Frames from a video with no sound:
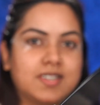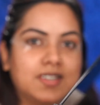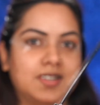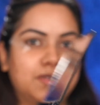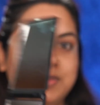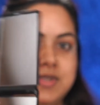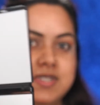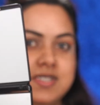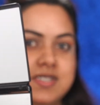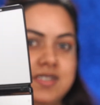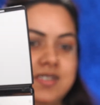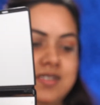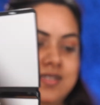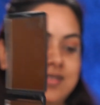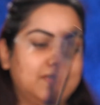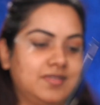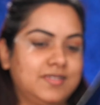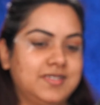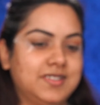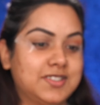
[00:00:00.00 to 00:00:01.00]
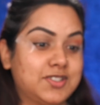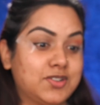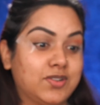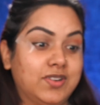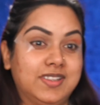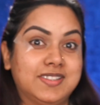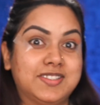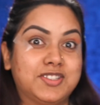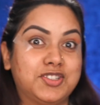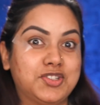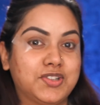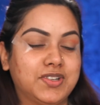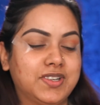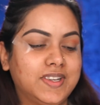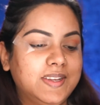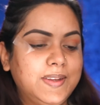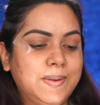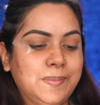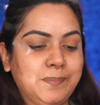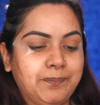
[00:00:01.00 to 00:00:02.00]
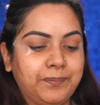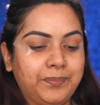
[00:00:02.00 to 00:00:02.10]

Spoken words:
kind of messy. Sorry, it's dirty.